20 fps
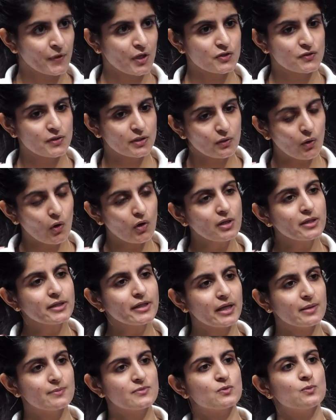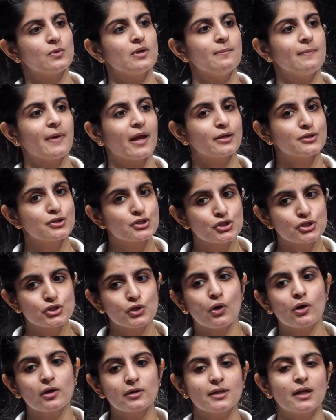So at all times, we
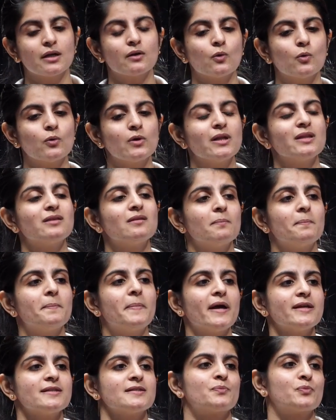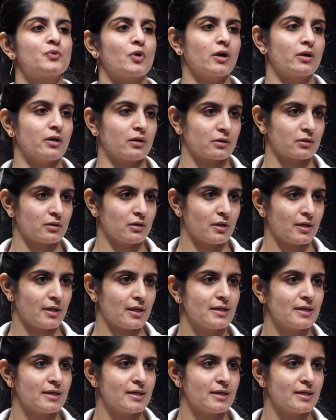ensure that only the best product